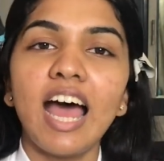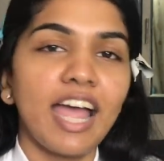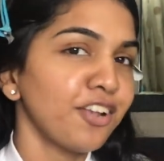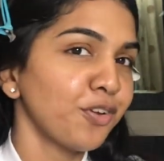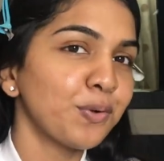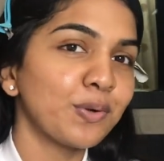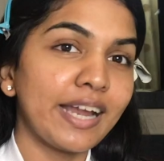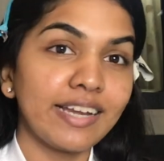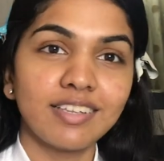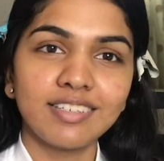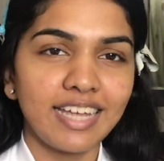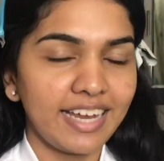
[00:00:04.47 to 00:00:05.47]
I know you
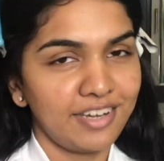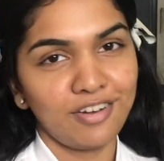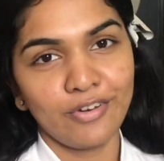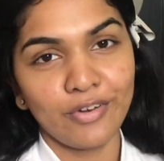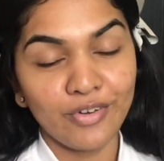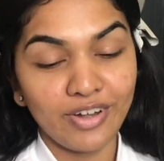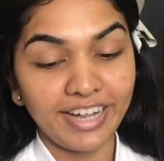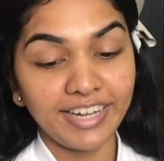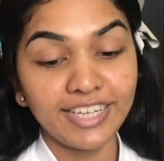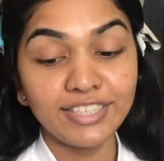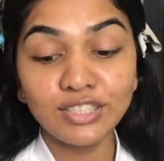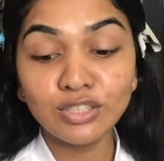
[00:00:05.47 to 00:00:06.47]
read the title
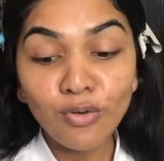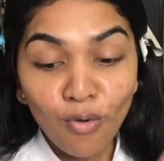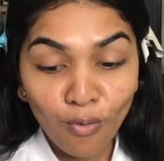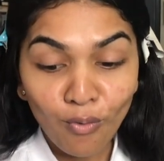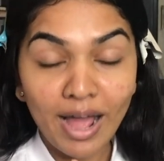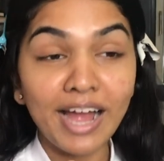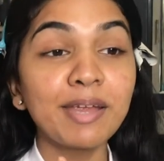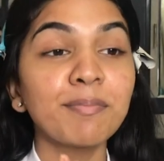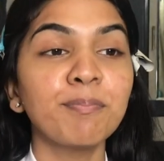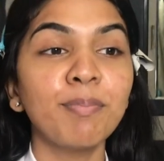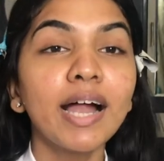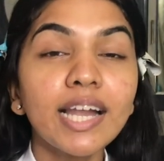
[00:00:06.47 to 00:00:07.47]
already, so
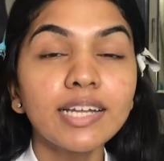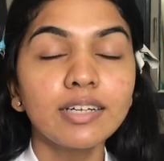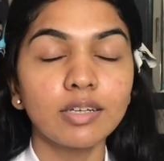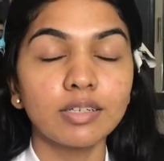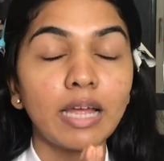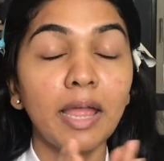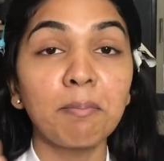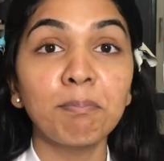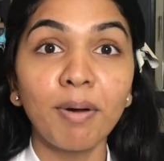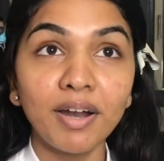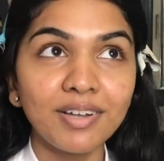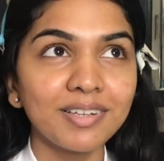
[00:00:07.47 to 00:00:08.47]
I but I
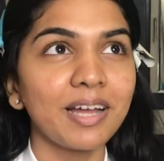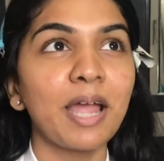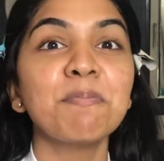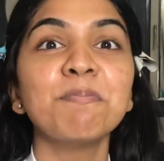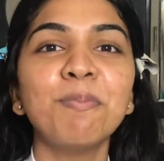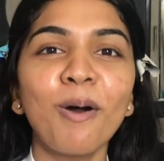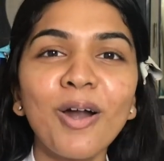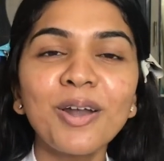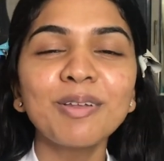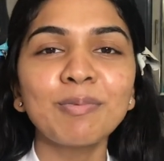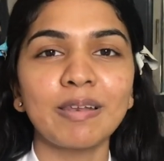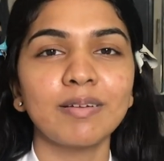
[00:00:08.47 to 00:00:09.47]
but I
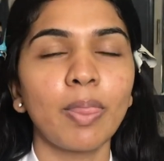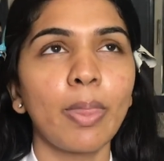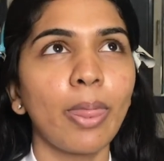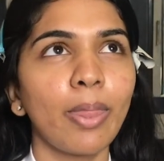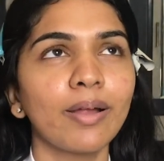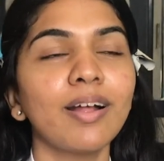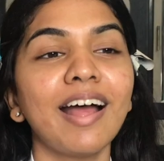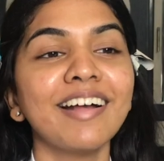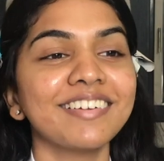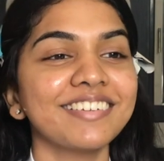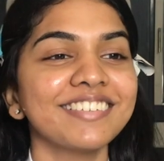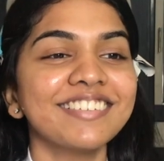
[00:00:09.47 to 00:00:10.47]
bought a